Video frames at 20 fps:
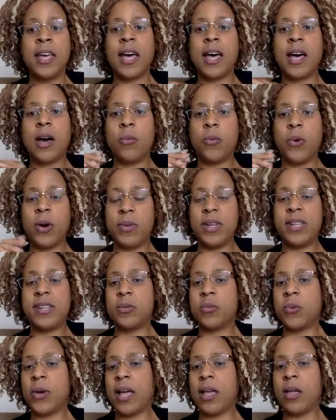What we
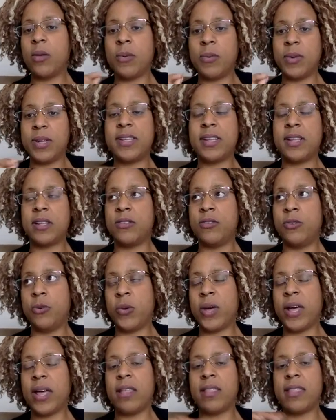did well, what we didn't do
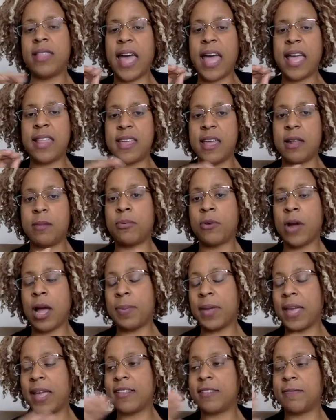well, that then
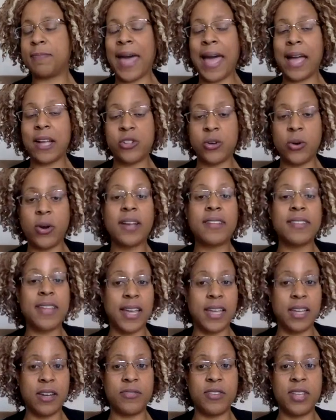propagates back to our
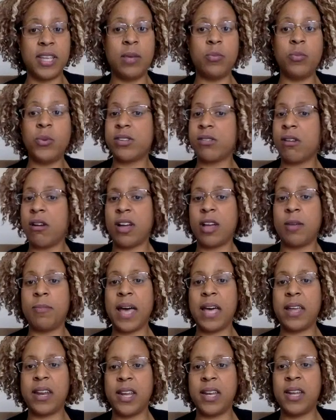executive team. We talk
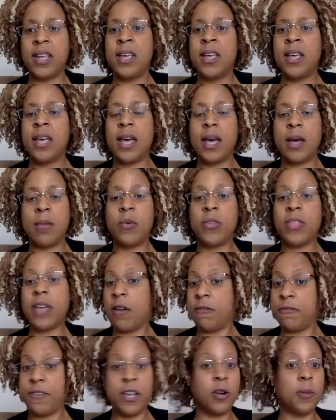about it
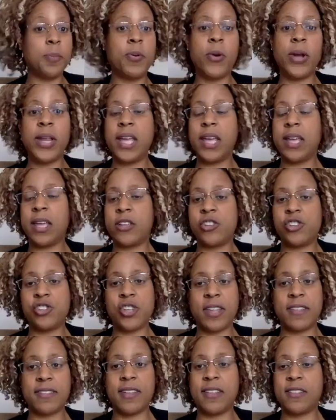without finger pointing. It's
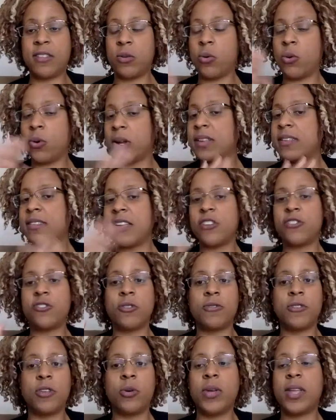an
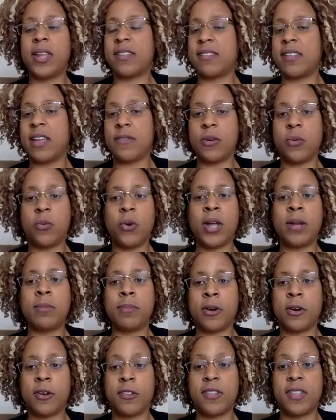organizational view. It is never one
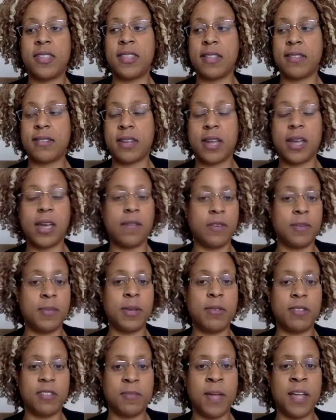person that's going to ever
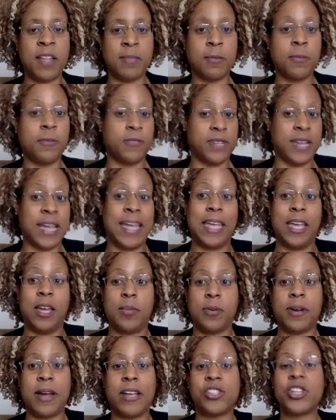be responsible for tanking a
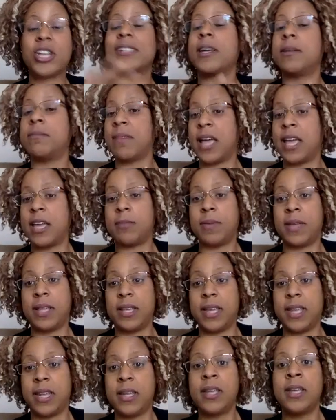project, in my
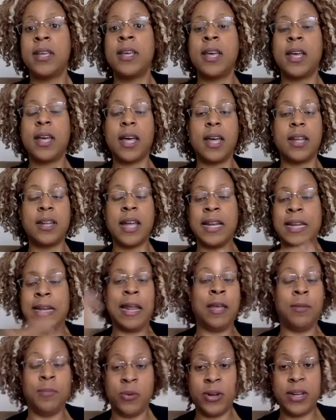opinion,
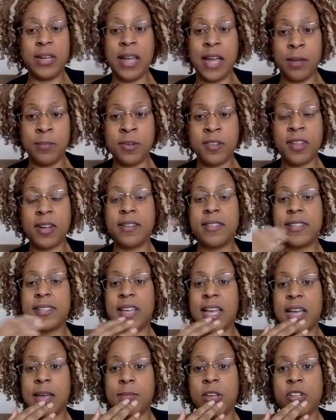99.9% of the
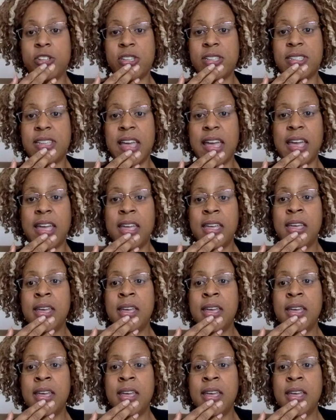time, I should say.